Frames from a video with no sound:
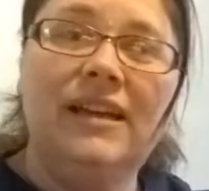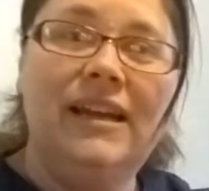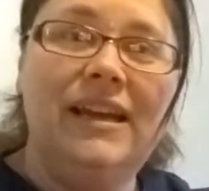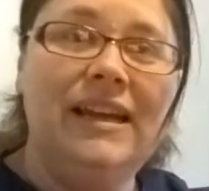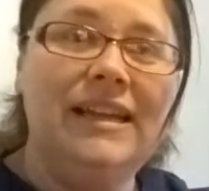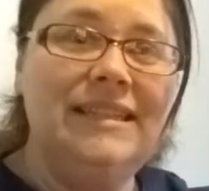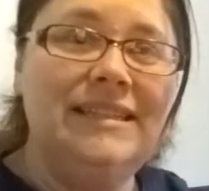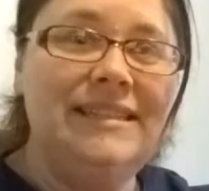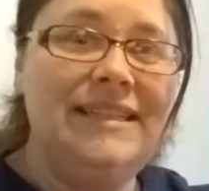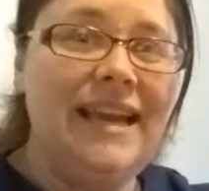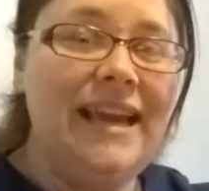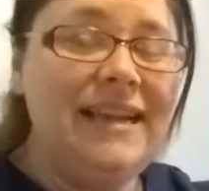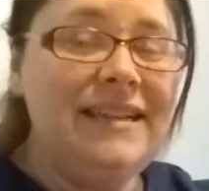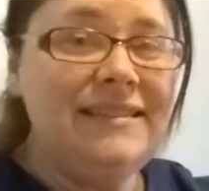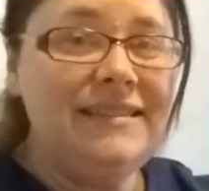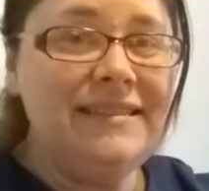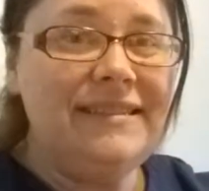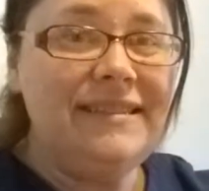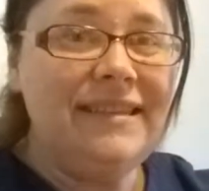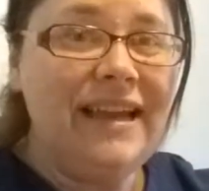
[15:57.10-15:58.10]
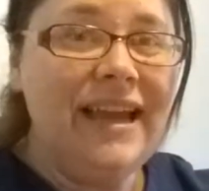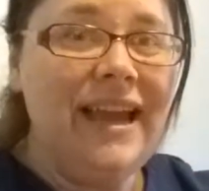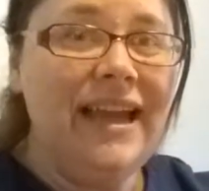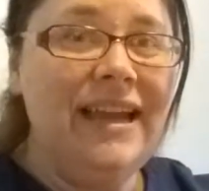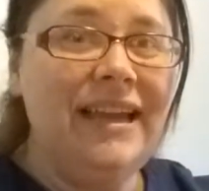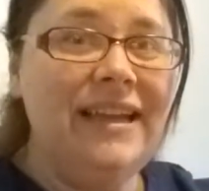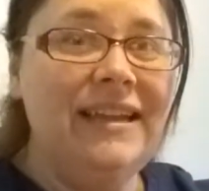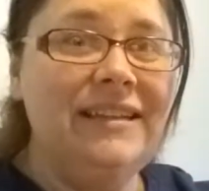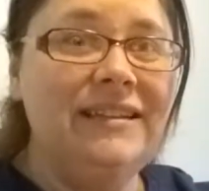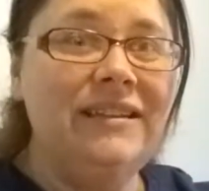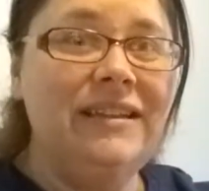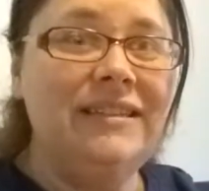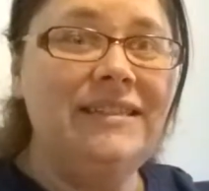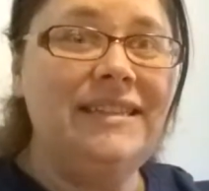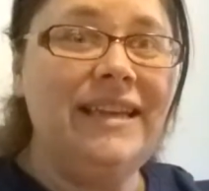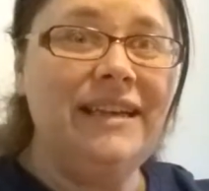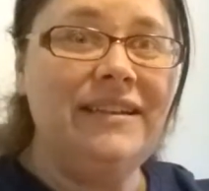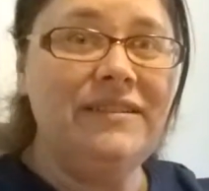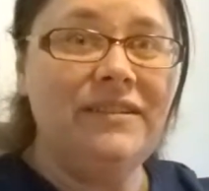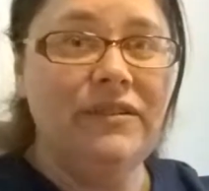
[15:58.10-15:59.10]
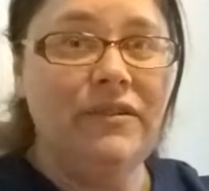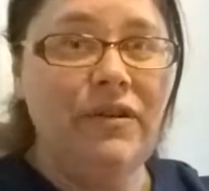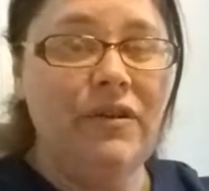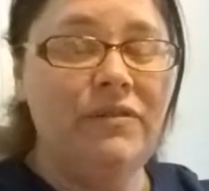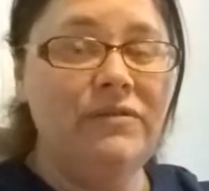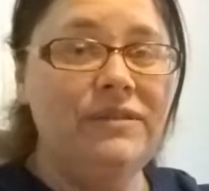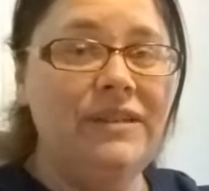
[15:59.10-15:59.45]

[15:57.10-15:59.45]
intense and takes a long